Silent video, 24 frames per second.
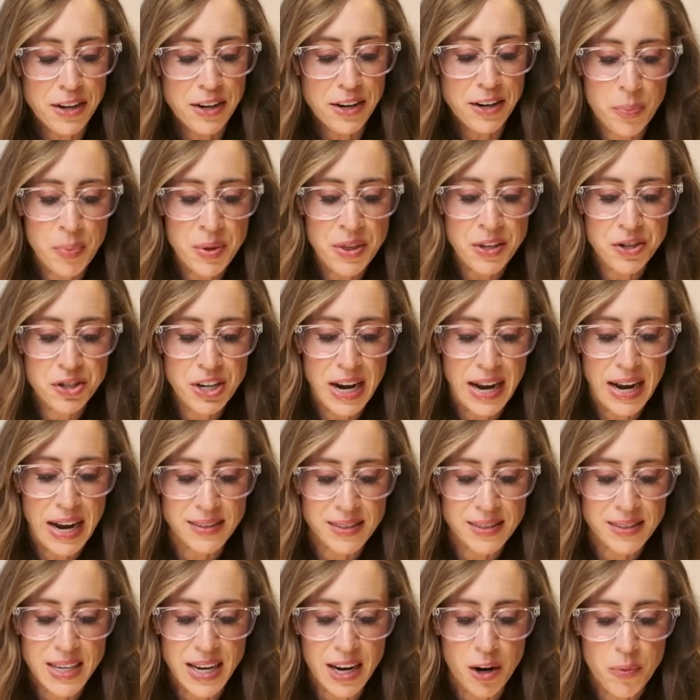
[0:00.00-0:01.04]
catch up in the
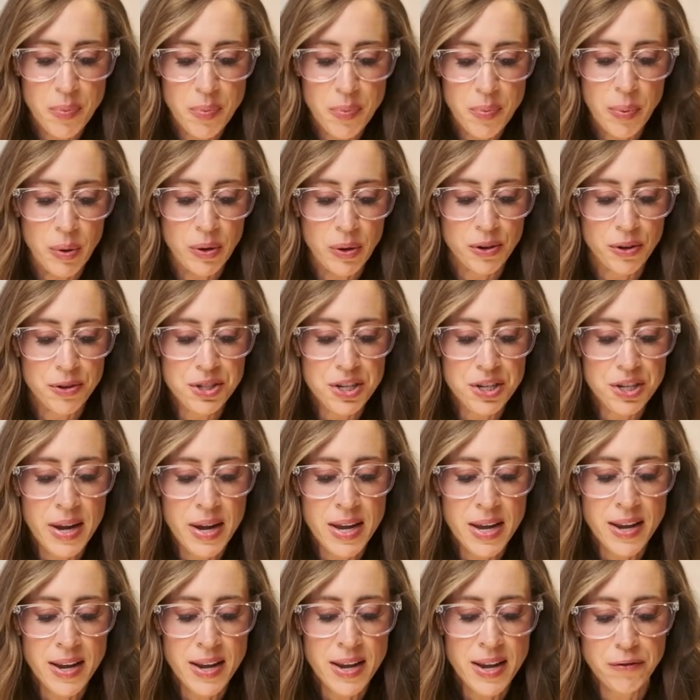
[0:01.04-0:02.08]
chat and see how people are
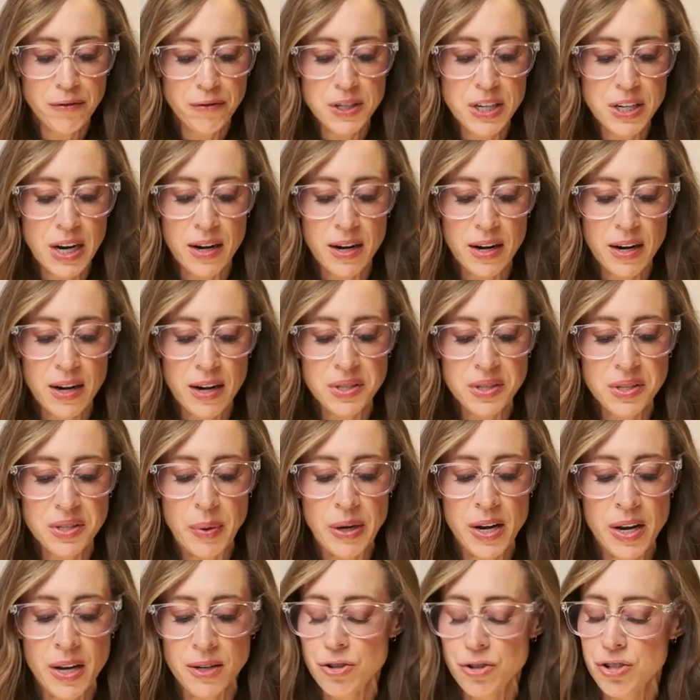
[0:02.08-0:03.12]
doing. Egg frittata with
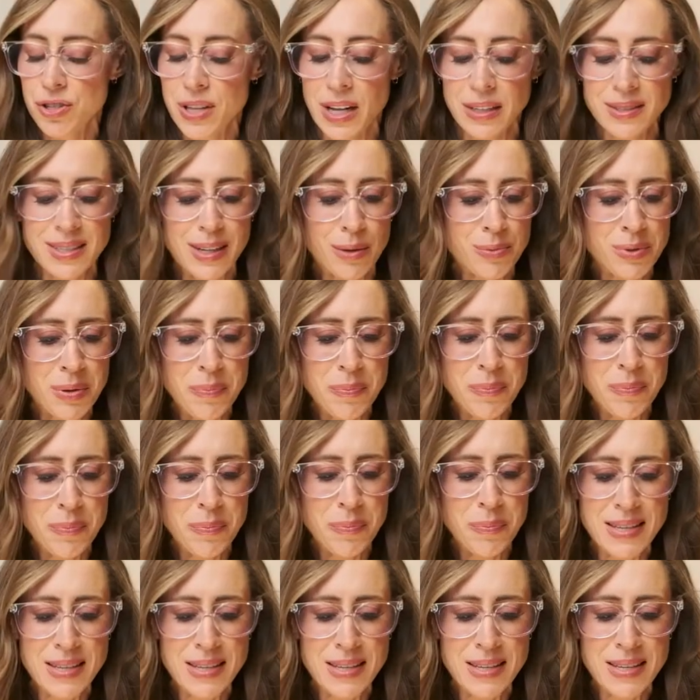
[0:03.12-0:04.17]
spinach. That sounds
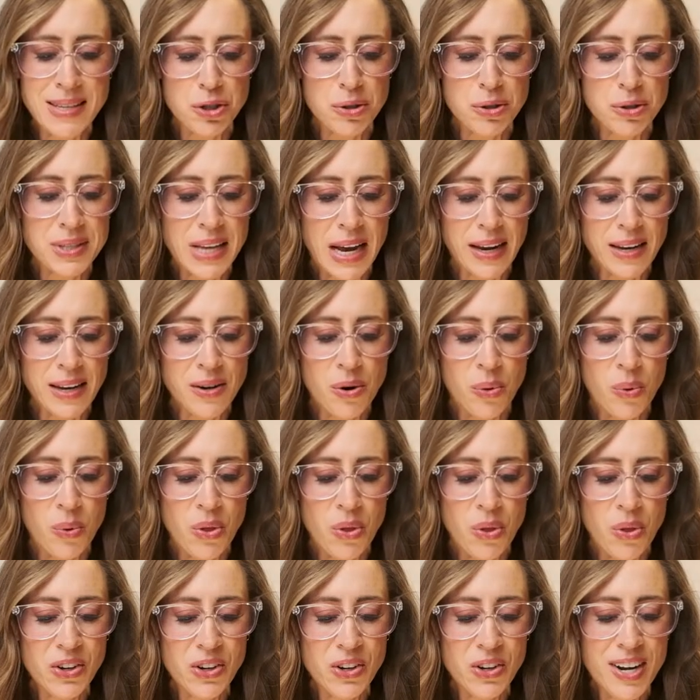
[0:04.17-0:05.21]
amazing. It's your second
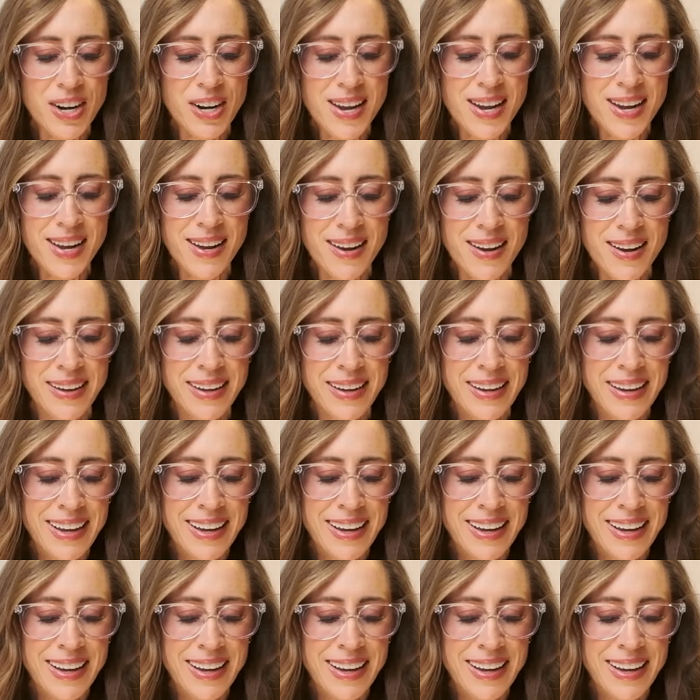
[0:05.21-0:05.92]
whole 30.